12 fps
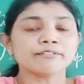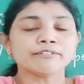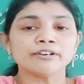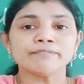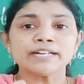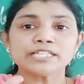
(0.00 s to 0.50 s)

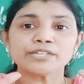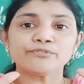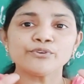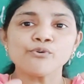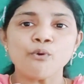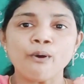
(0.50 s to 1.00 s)
once if
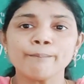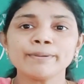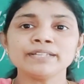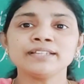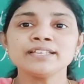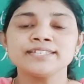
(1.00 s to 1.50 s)
you
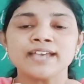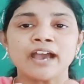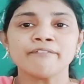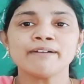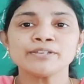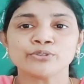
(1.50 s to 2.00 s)
open the
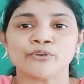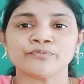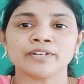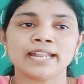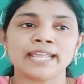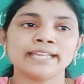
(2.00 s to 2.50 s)
Java
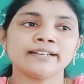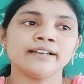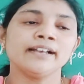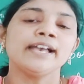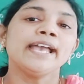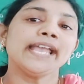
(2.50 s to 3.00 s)
software, like
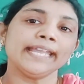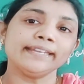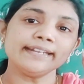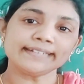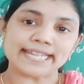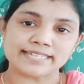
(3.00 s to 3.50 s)

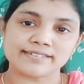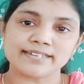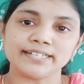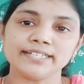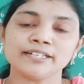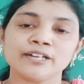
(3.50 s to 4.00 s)
any text
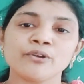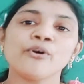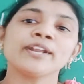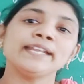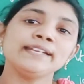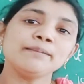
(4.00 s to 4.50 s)
editor
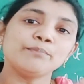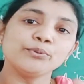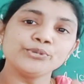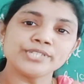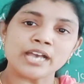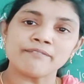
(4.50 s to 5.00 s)
or any
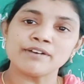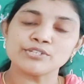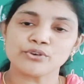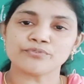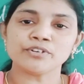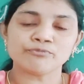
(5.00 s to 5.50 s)
Blue Java
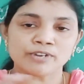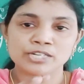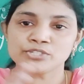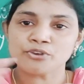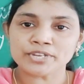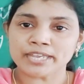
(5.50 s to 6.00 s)
software
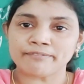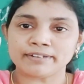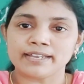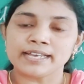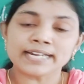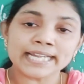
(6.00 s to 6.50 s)

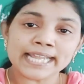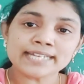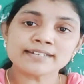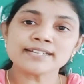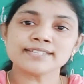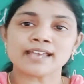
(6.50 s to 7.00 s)
whatsoever,
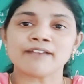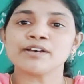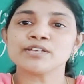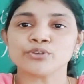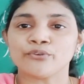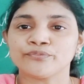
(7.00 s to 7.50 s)
related
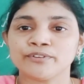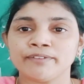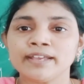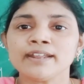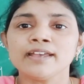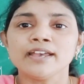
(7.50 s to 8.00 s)
Java
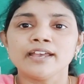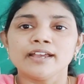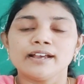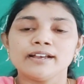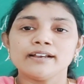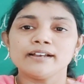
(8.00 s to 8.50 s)
software,
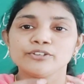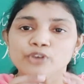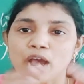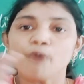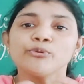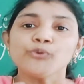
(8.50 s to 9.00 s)
you
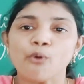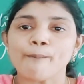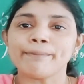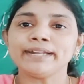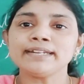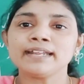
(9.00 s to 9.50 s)
have to
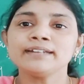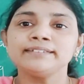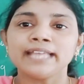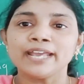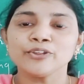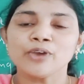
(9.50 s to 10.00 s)
open it,
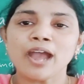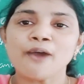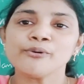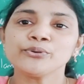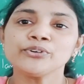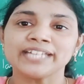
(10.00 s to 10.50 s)
and there you
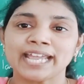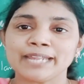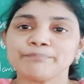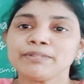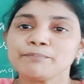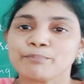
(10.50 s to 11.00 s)
have to
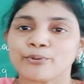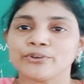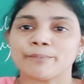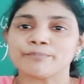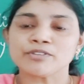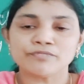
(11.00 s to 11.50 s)
type the
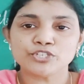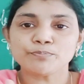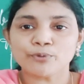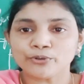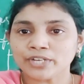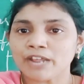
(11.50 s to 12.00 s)
program. So which
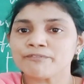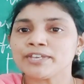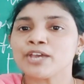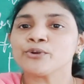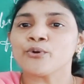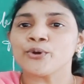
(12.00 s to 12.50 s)
program we
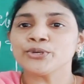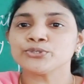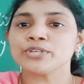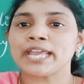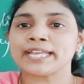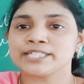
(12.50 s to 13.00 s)
are going
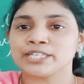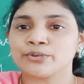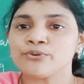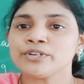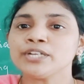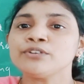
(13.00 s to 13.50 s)
to
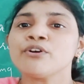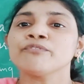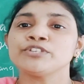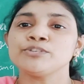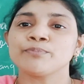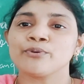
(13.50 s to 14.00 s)
execute it,
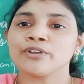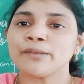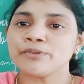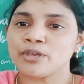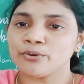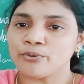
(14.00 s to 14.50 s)
or which
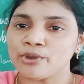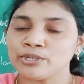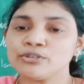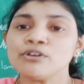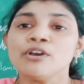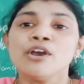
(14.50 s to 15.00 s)
program we are
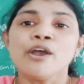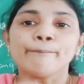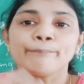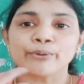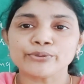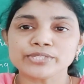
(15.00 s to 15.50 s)
going to
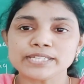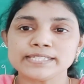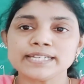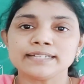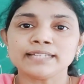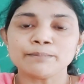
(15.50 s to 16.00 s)
process
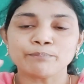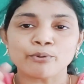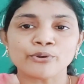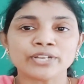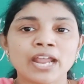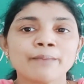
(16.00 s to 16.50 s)
it. That
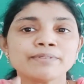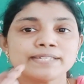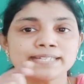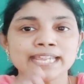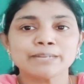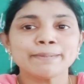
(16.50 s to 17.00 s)
program
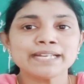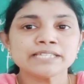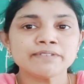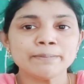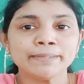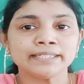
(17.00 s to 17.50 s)

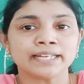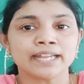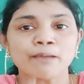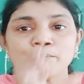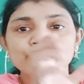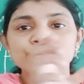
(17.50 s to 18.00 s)
statements will be there,
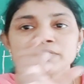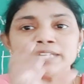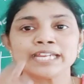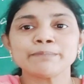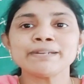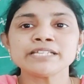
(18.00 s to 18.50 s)
number of
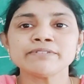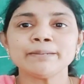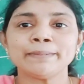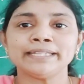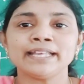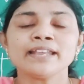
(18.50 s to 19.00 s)
statements will
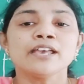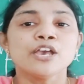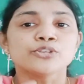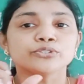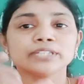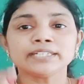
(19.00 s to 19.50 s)
be
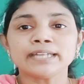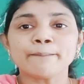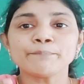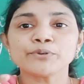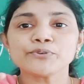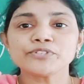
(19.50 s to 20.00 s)
there. So that
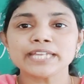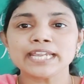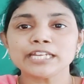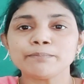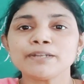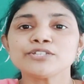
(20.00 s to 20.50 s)
number of
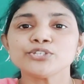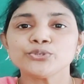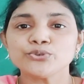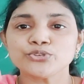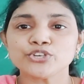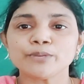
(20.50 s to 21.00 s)
statements
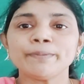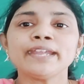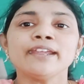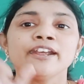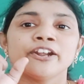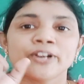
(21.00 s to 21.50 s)
you should
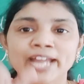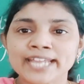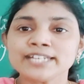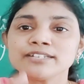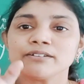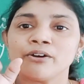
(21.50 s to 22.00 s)
be
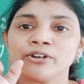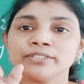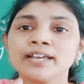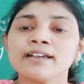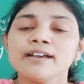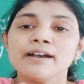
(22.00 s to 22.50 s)
right on
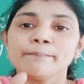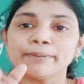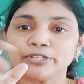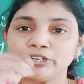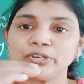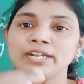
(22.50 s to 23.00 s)
the
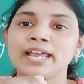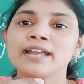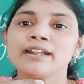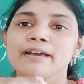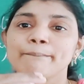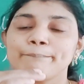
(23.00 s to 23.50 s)

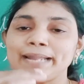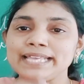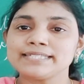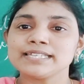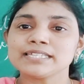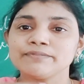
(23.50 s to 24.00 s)
particular
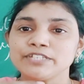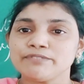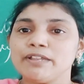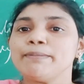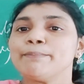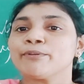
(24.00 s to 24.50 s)
places which
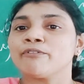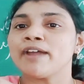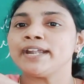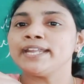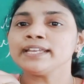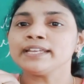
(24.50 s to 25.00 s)
will be providing